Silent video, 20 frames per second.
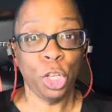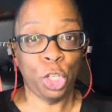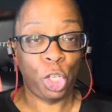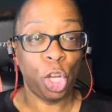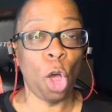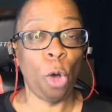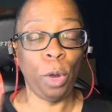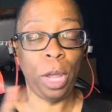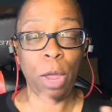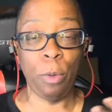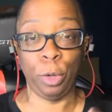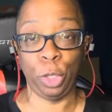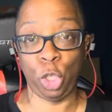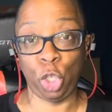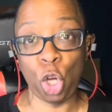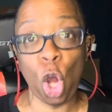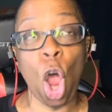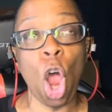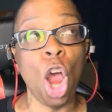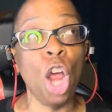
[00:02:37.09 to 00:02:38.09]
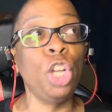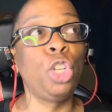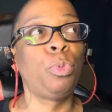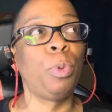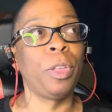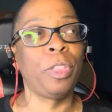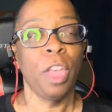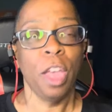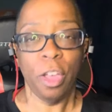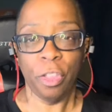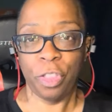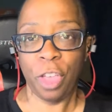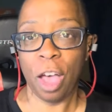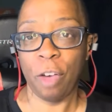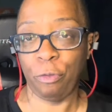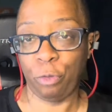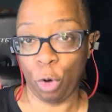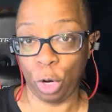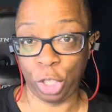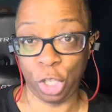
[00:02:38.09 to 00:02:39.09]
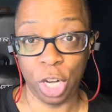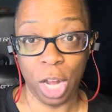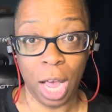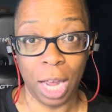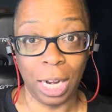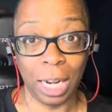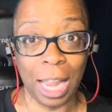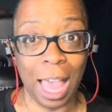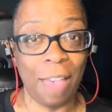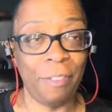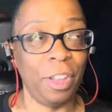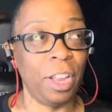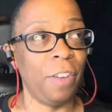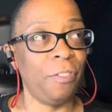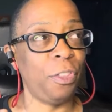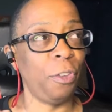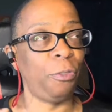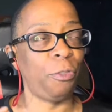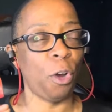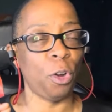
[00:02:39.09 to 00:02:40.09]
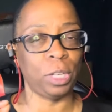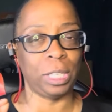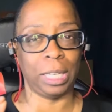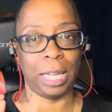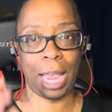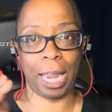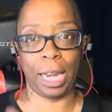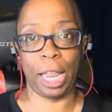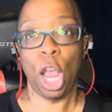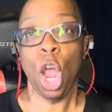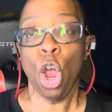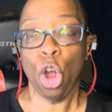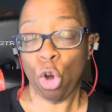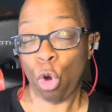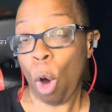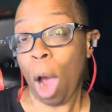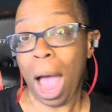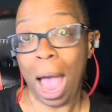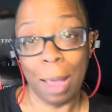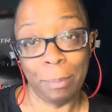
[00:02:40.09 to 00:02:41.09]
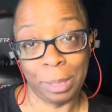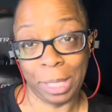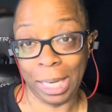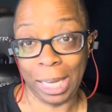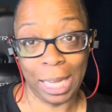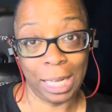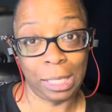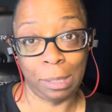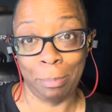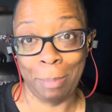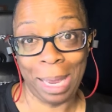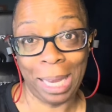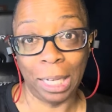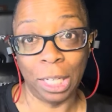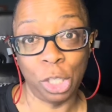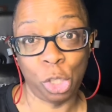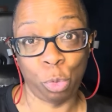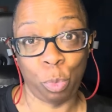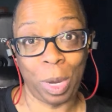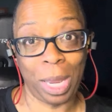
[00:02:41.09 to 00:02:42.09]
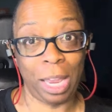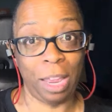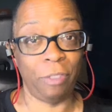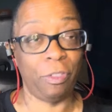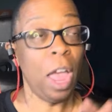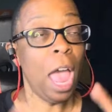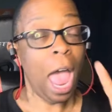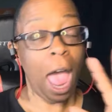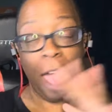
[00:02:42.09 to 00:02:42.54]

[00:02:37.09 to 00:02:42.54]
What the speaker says: So he was charged with the unfortunate unaliving of the first lady, crimes against Mila's weave.